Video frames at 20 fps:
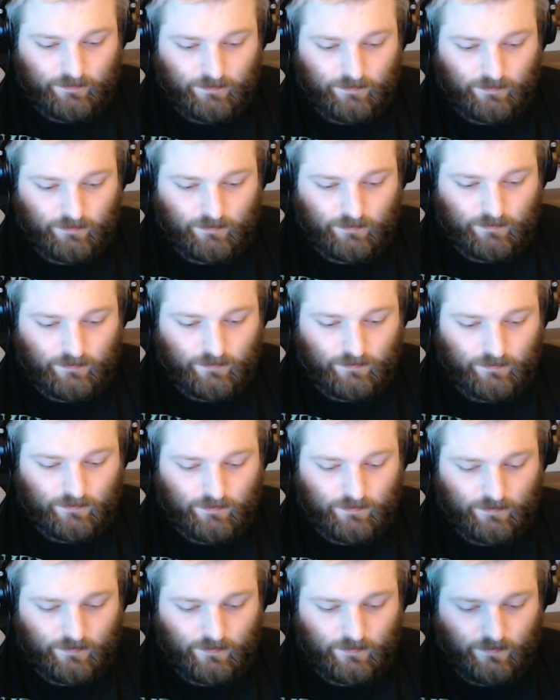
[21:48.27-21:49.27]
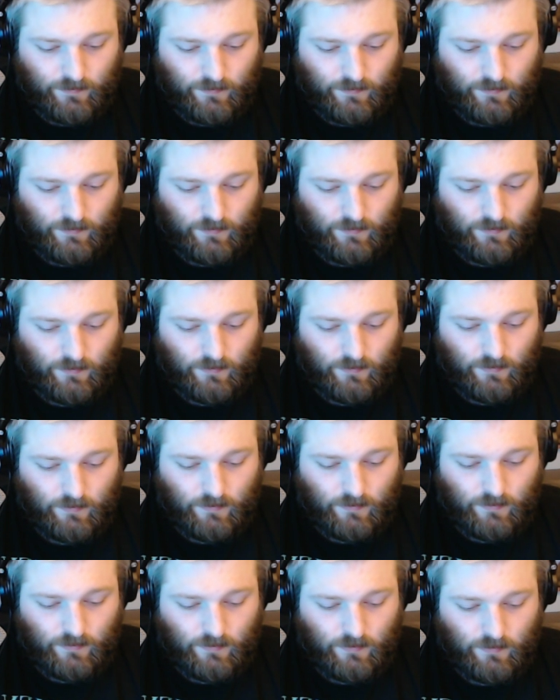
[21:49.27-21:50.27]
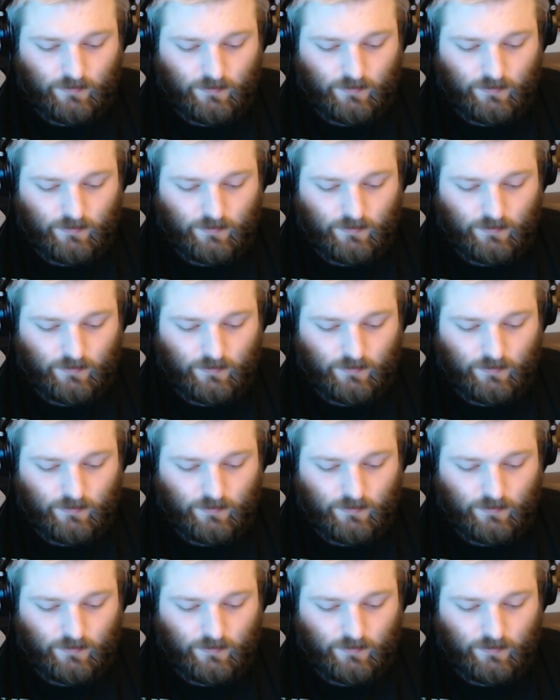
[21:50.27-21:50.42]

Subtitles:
Nobody speaks.